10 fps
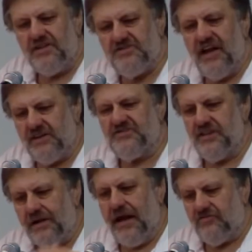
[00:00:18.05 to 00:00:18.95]
sex
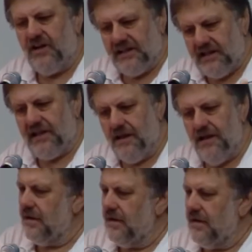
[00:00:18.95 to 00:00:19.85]
gadgets.
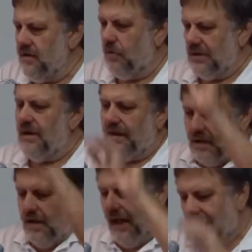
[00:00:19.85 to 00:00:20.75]
You know what?
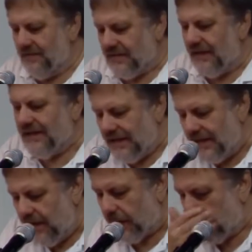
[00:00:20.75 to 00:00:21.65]
Like, and
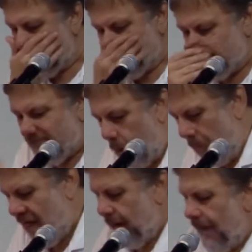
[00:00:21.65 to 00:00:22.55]
here,
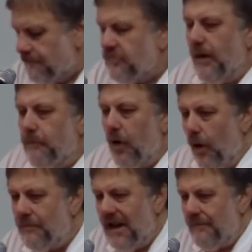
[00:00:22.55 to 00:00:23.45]
the
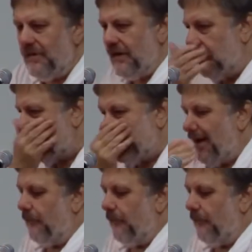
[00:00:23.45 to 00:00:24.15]
problem is,